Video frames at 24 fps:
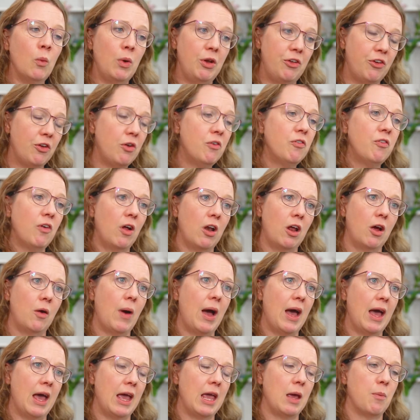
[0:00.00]
We do
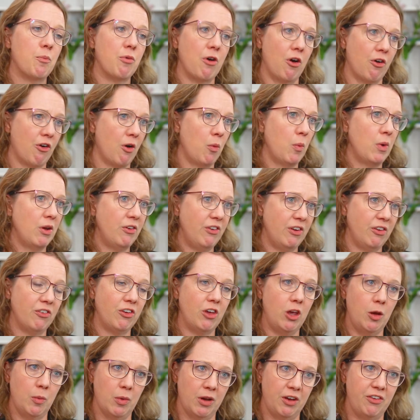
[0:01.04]
follow a program which is
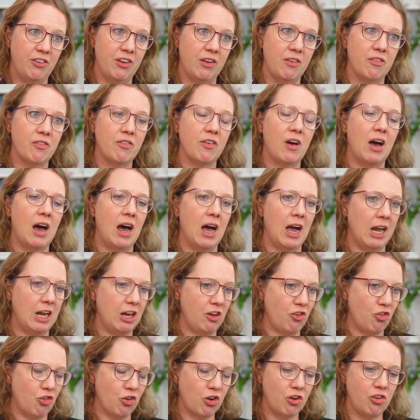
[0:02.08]
cumulative,
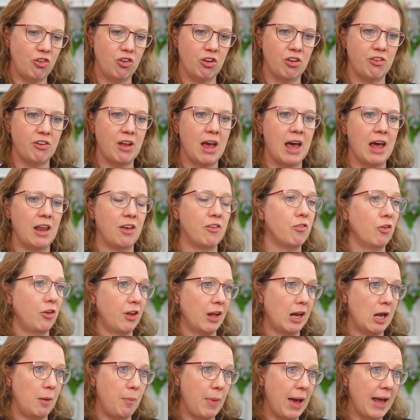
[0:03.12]
highly structured and
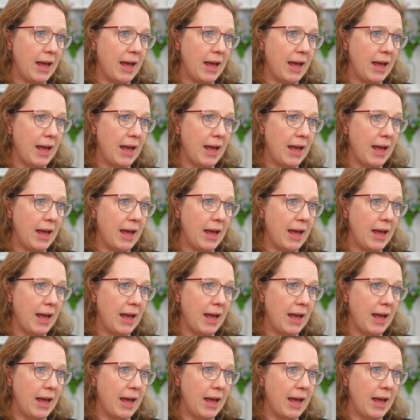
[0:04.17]
phonically